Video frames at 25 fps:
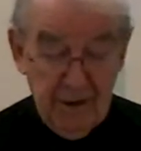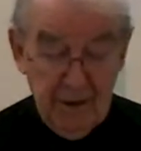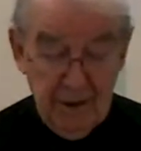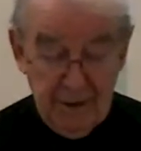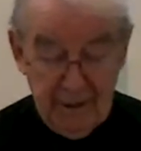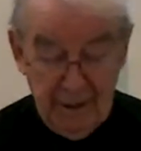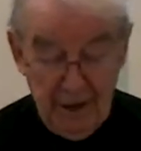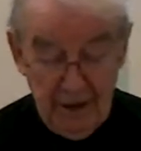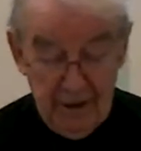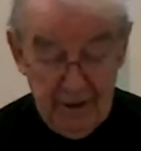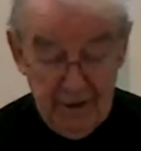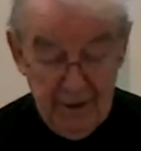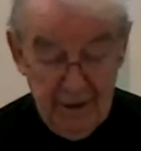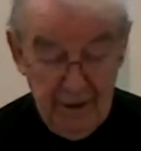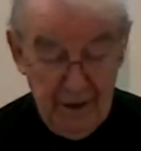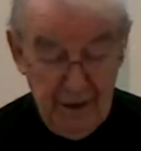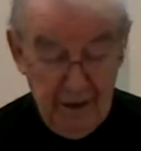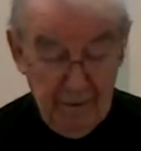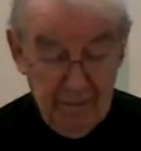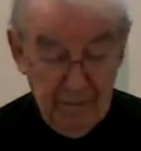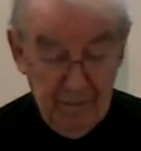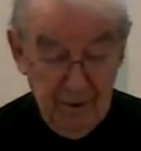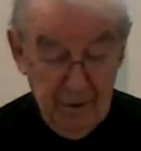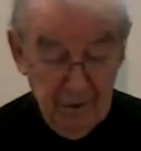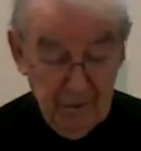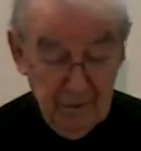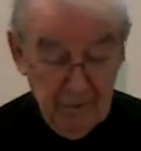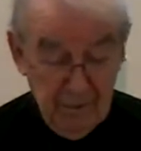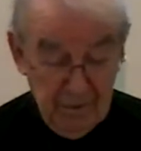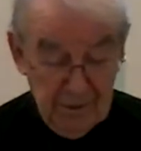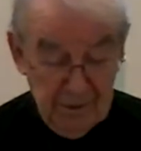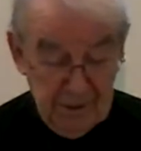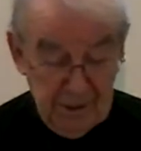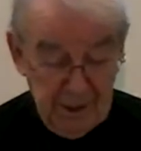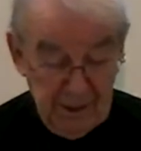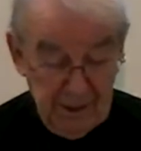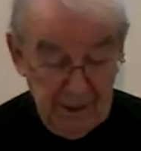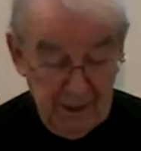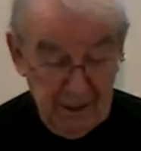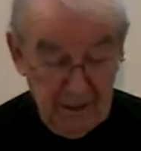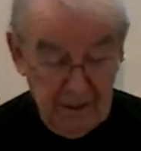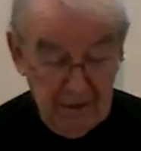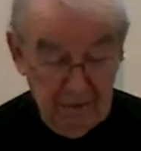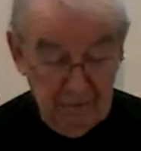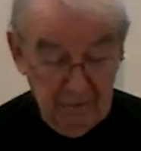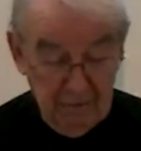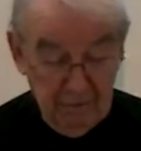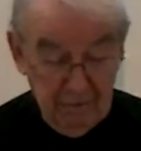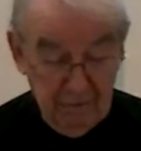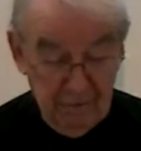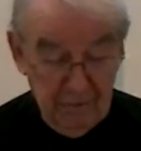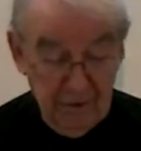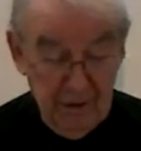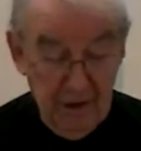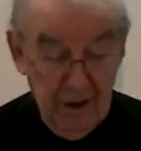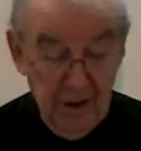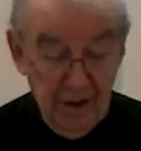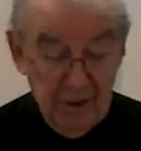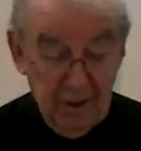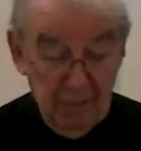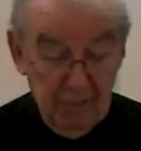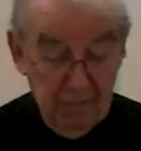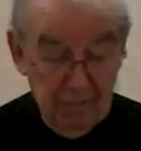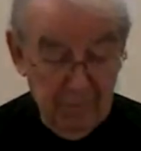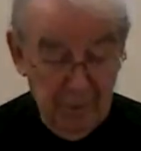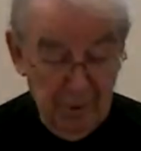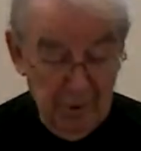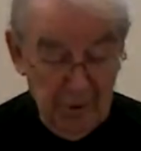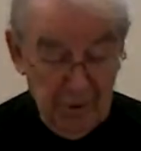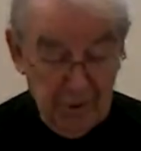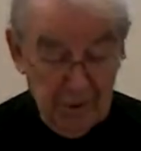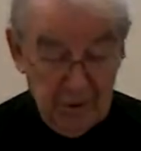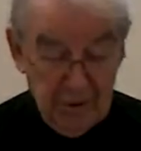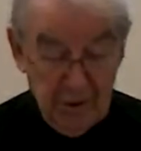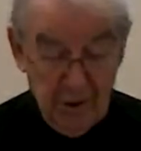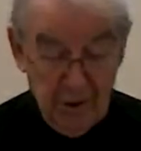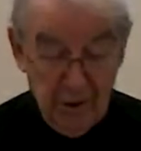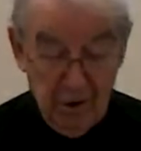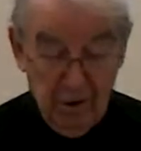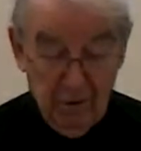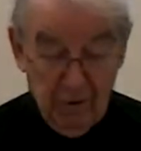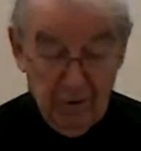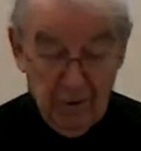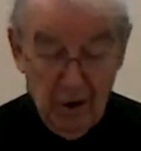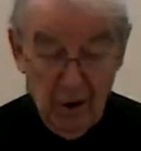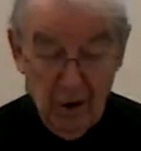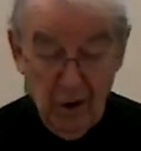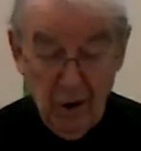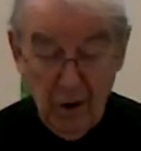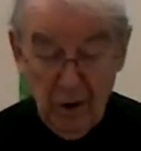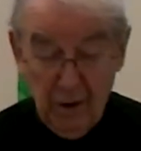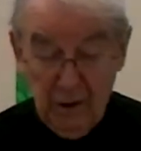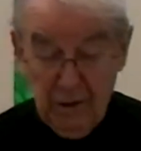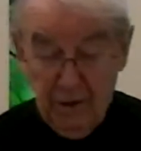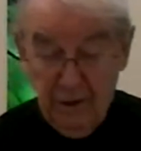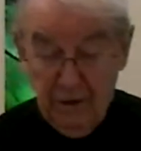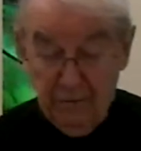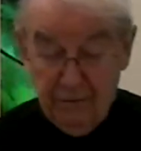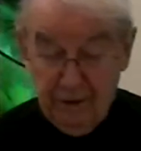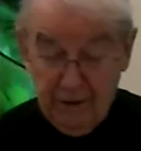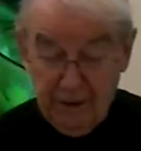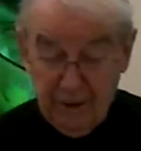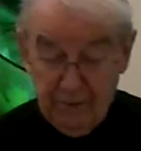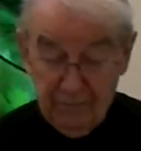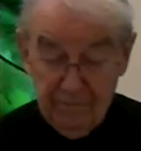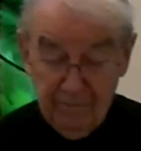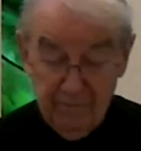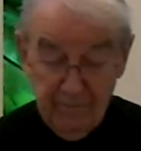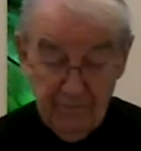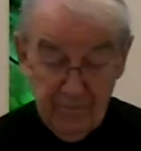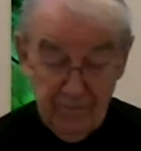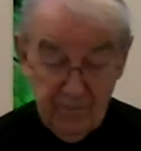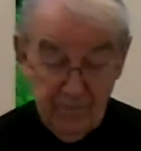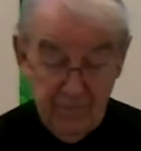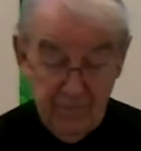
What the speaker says: That name was Eve, the mother of all living.